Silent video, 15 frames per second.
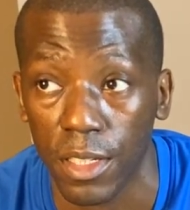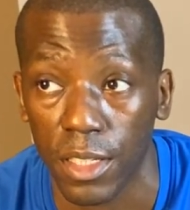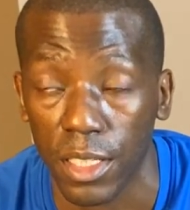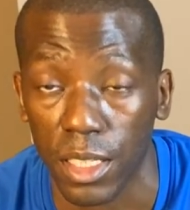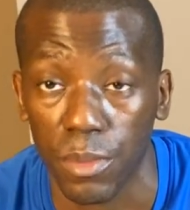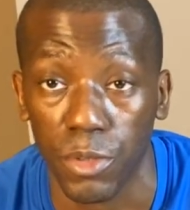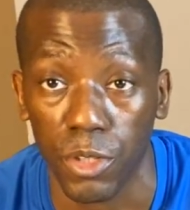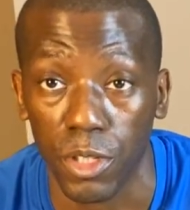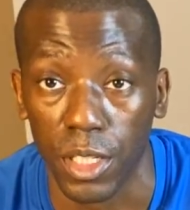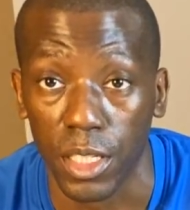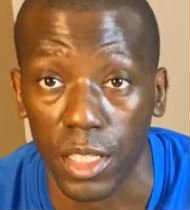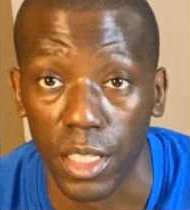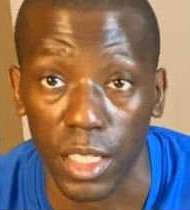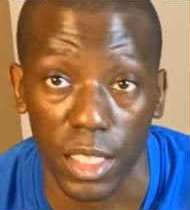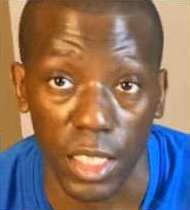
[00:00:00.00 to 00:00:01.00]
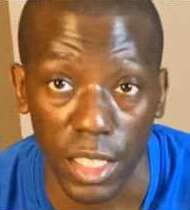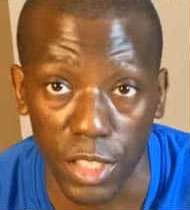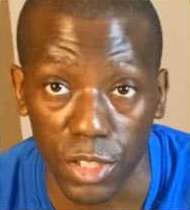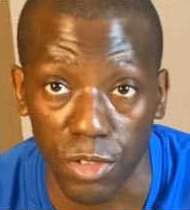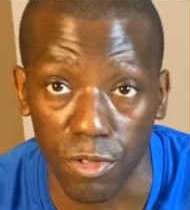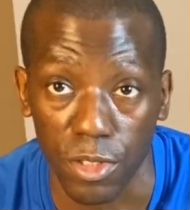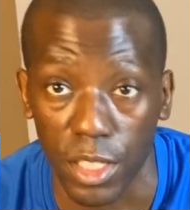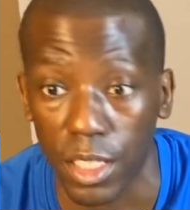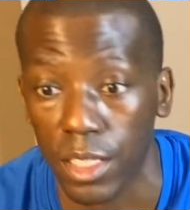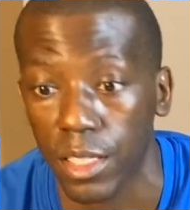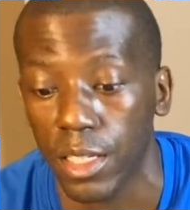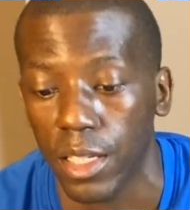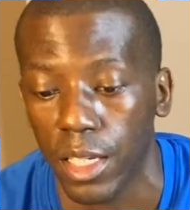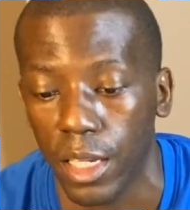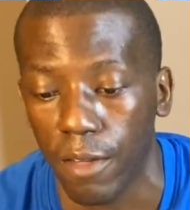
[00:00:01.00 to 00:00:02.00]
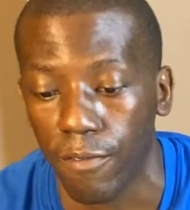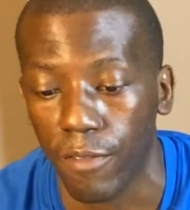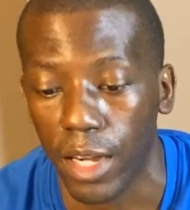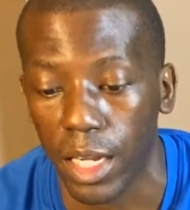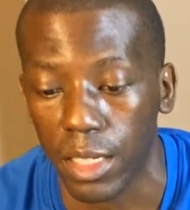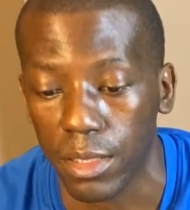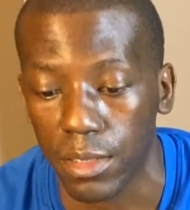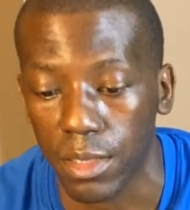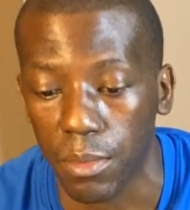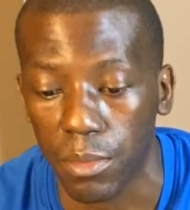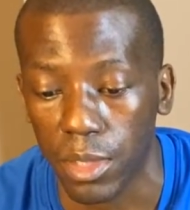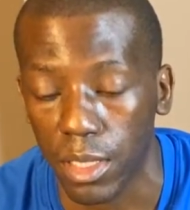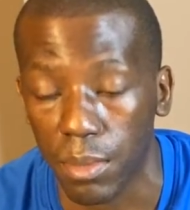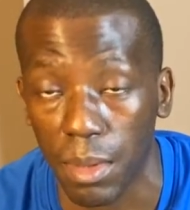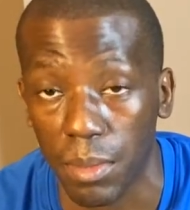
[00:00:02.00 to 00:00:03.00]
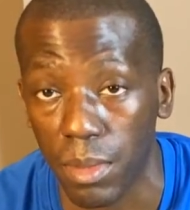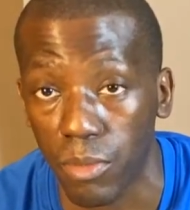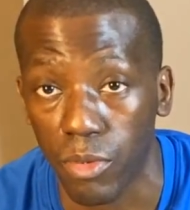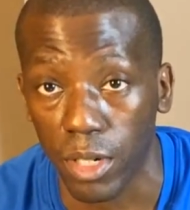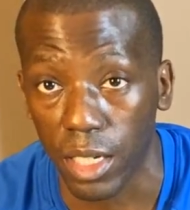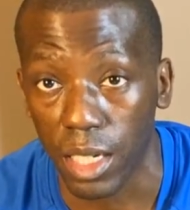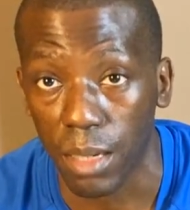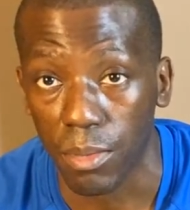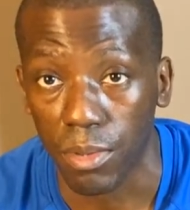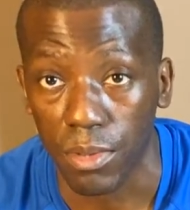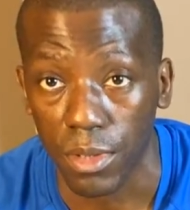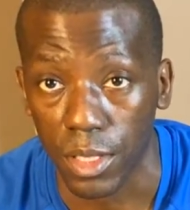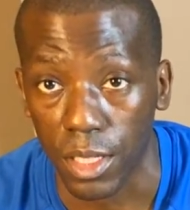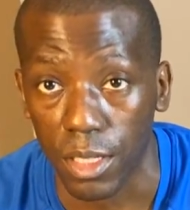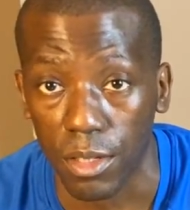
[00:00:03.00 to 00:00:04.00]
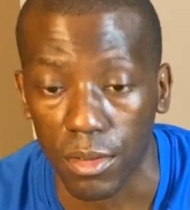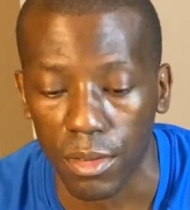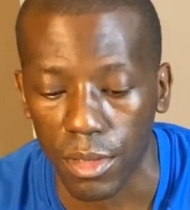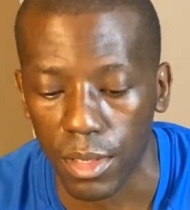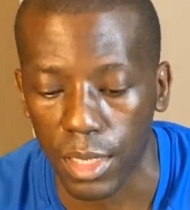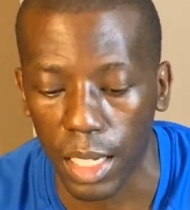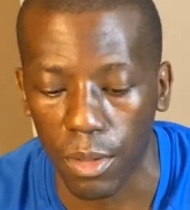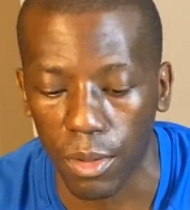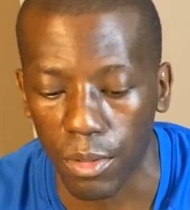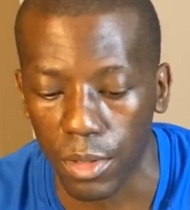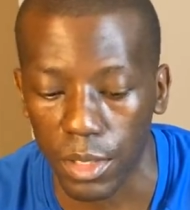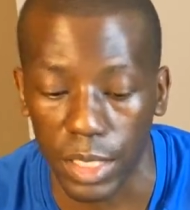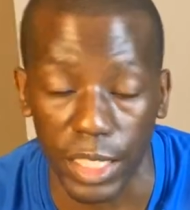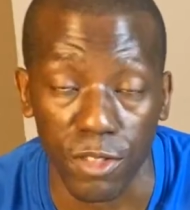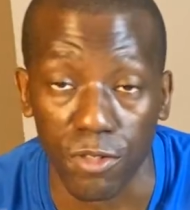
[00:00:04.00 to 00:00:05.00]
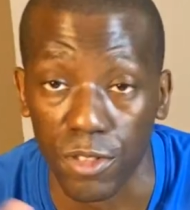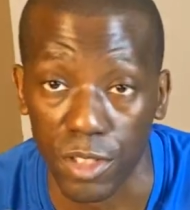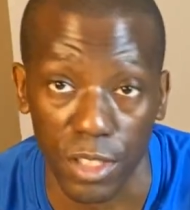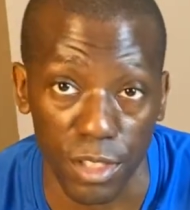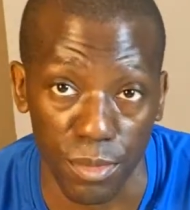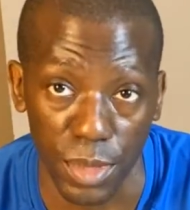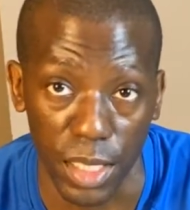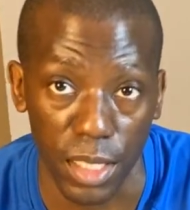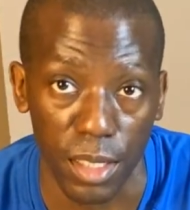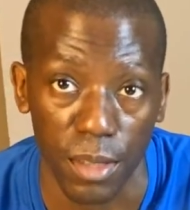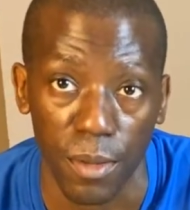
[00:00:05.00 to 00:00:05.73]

computing in history and find something to maybe bring up, that interests me.